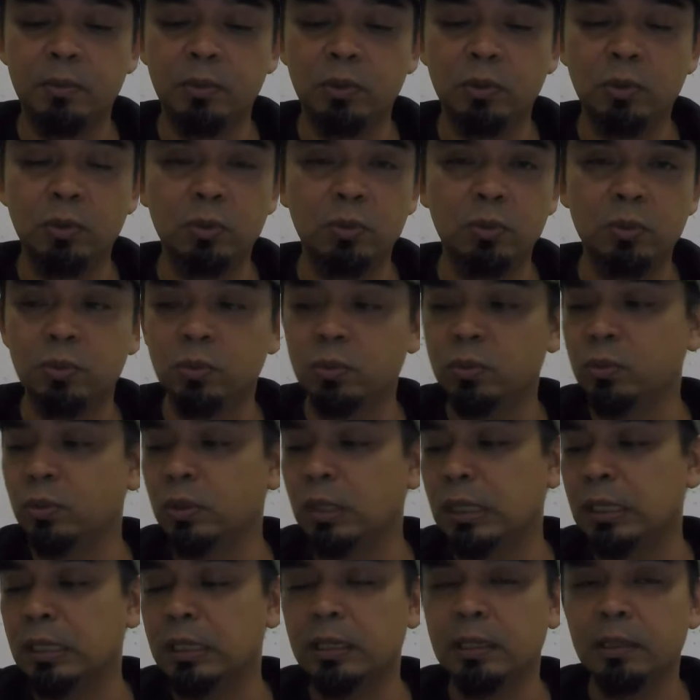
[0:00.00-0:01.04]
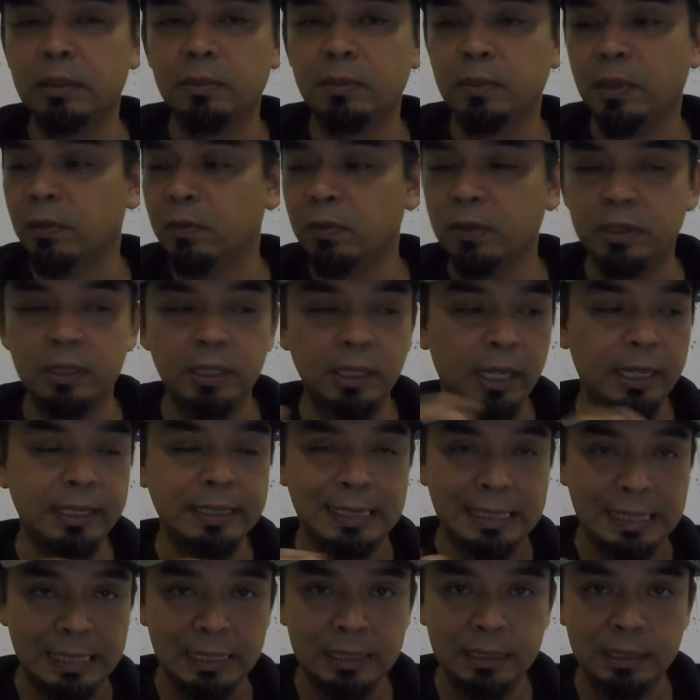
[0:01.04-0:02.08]
do everything as
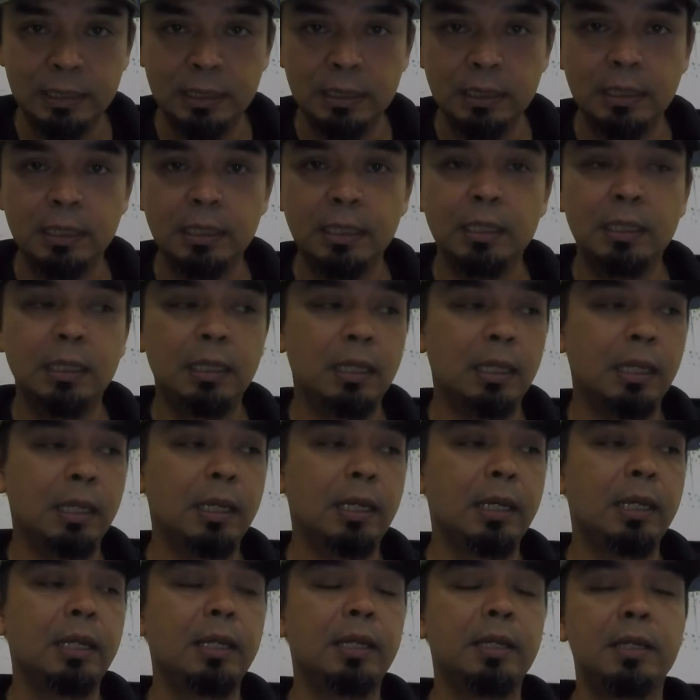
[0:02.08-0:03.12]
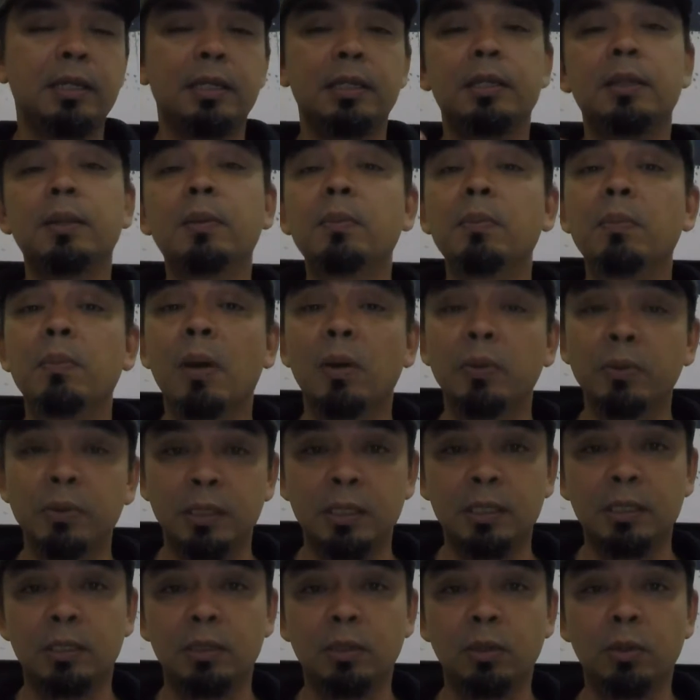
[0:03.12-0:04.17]
it is and mount
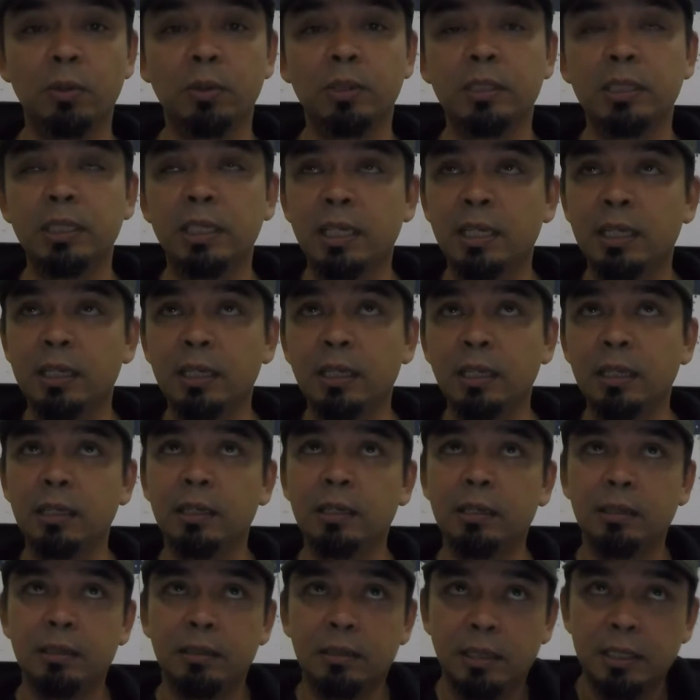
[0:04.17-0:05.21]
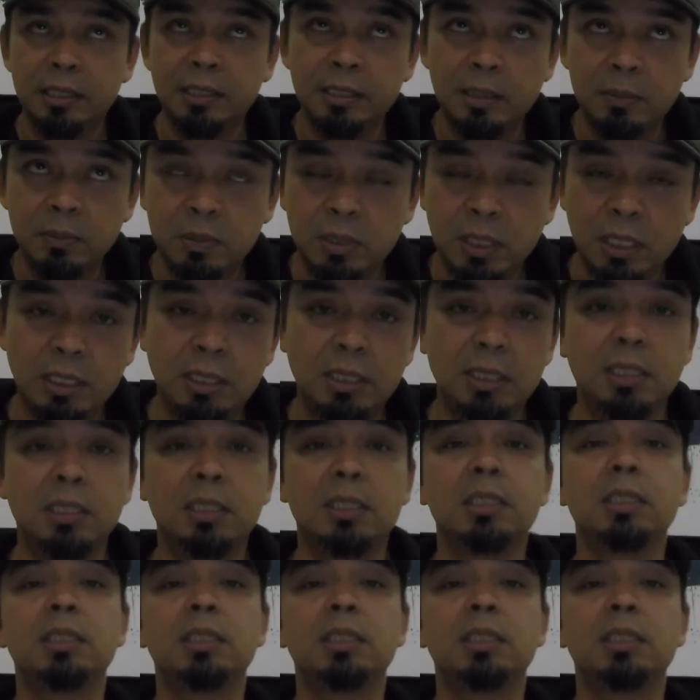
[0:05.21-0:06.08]
it on a custom chassis.